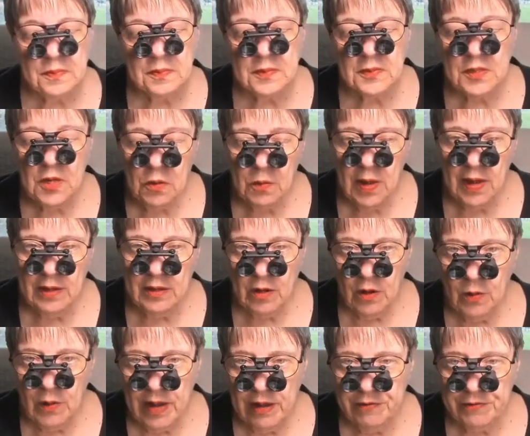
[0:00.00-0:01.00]
So I
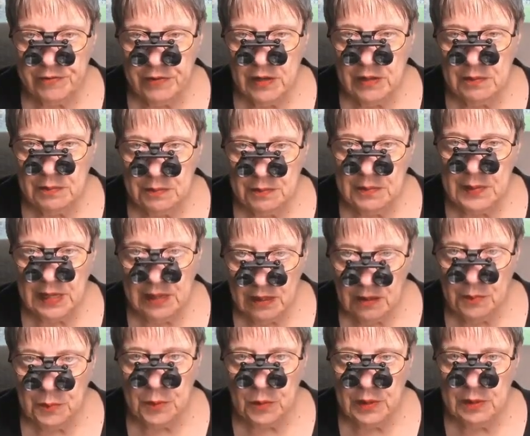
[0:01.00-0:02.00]
go out front and make an
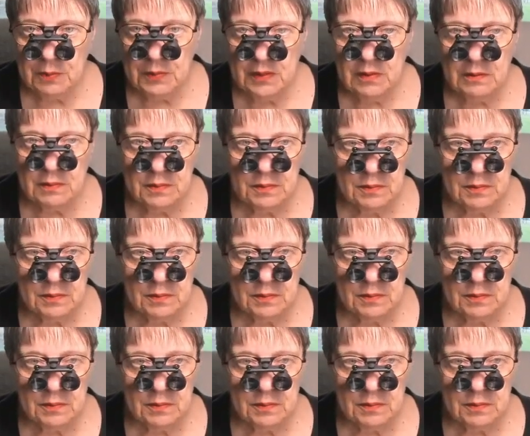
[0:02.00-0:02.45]
appointment,